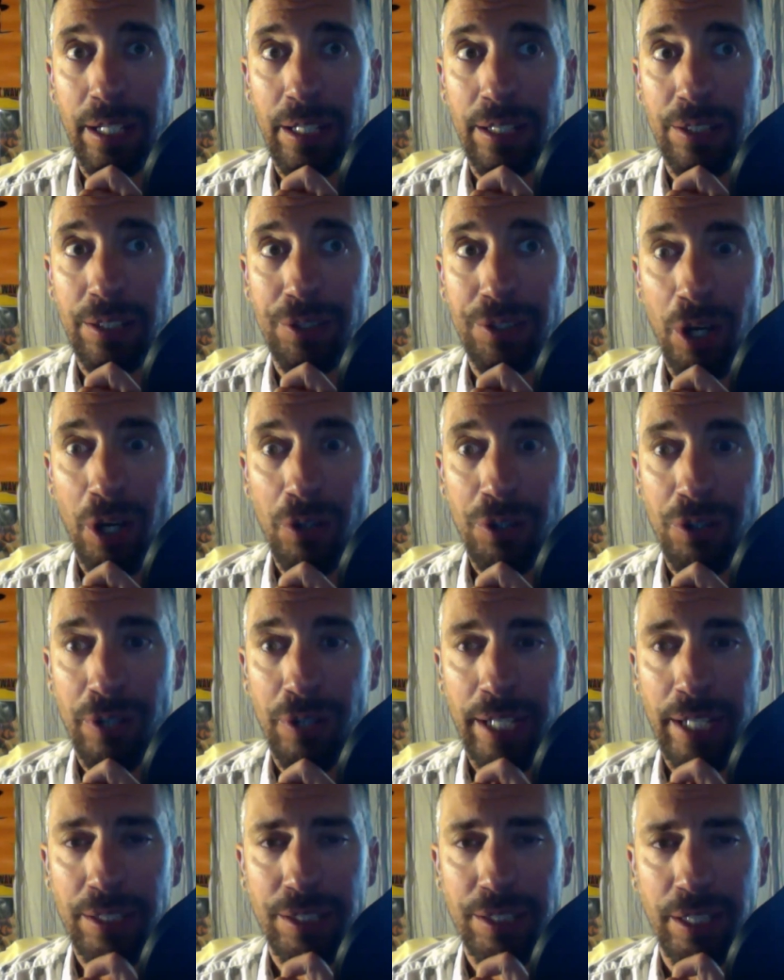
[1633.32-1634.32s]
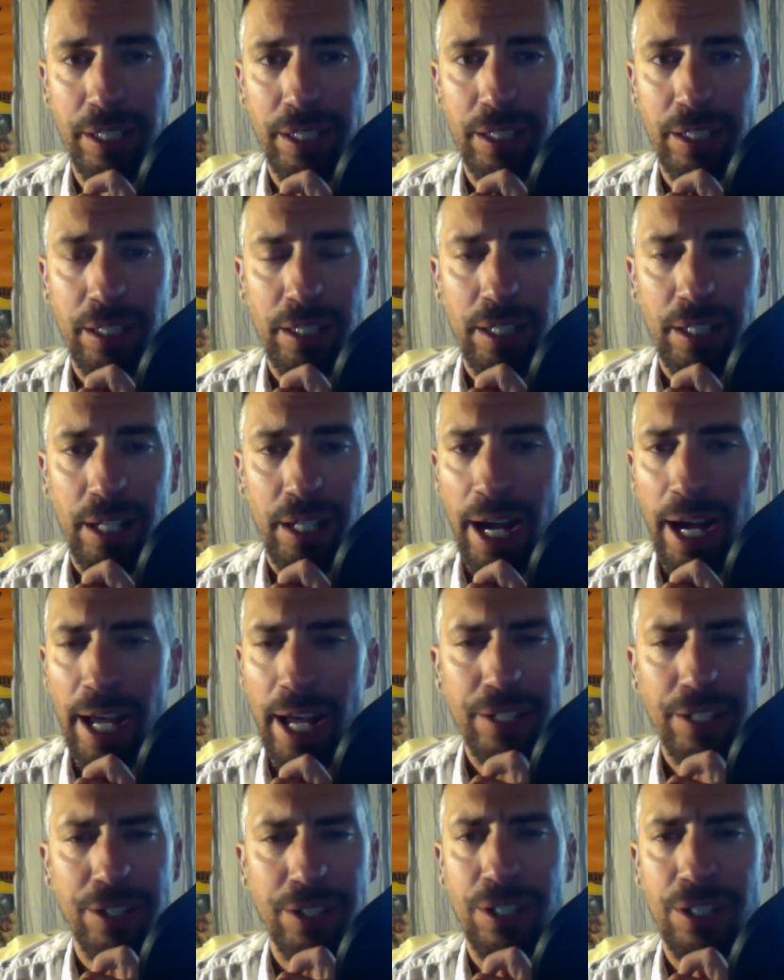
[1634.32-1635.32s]
no direction. I
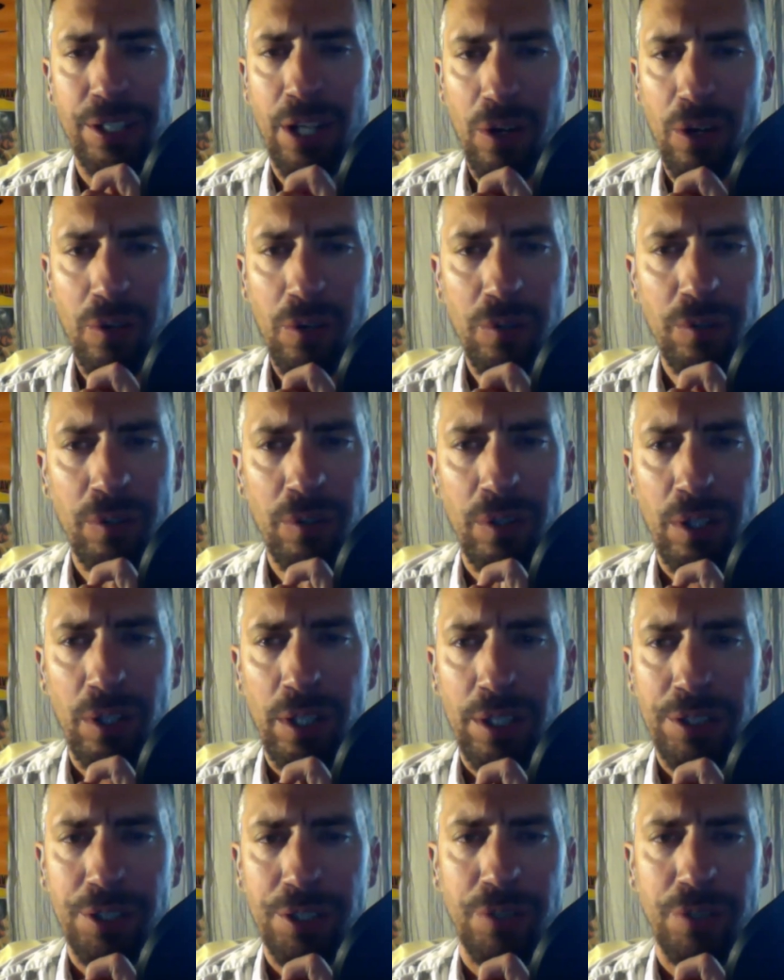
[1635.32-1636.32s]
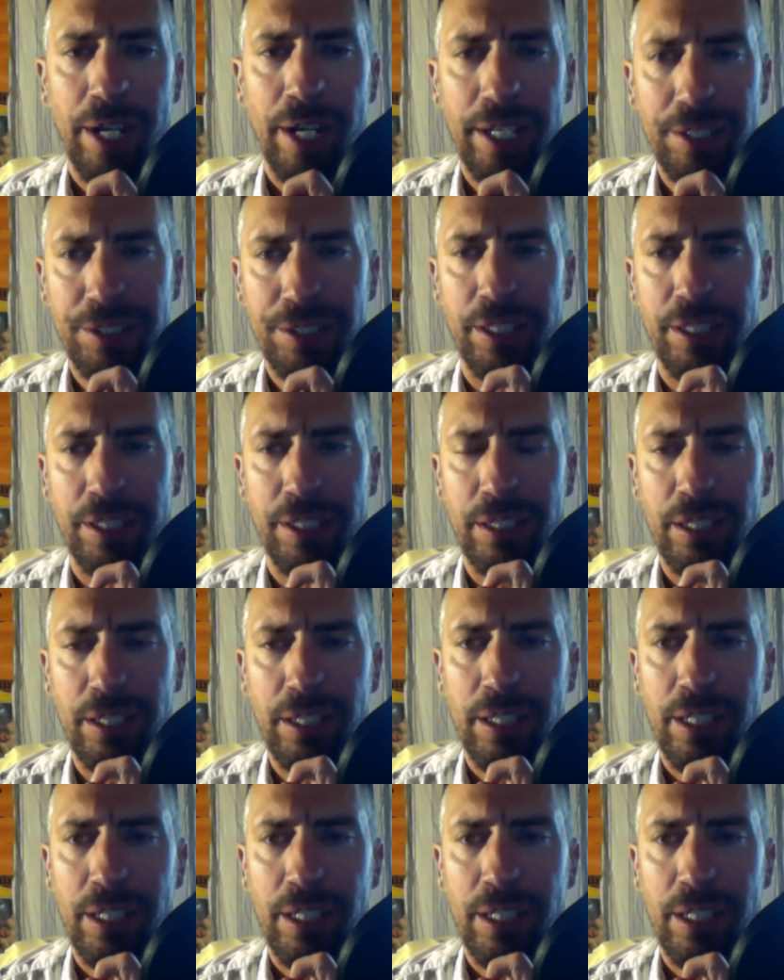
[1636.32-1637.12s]
had no direction,